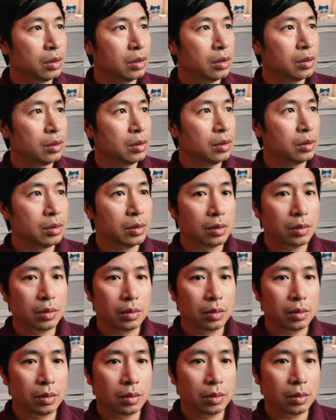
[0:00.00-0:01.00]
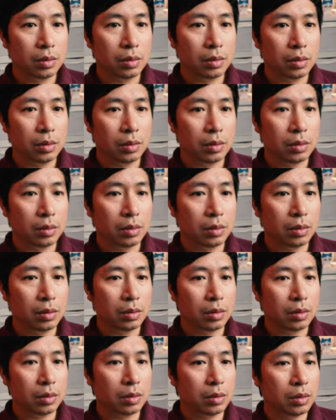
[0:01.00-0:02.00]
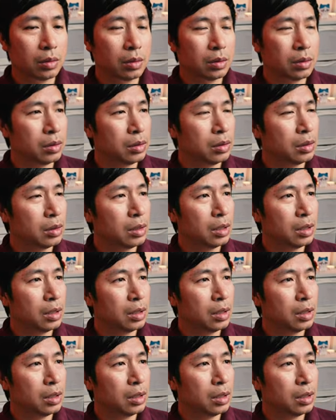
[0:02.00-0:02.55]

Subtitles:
No one is speaking in this clip.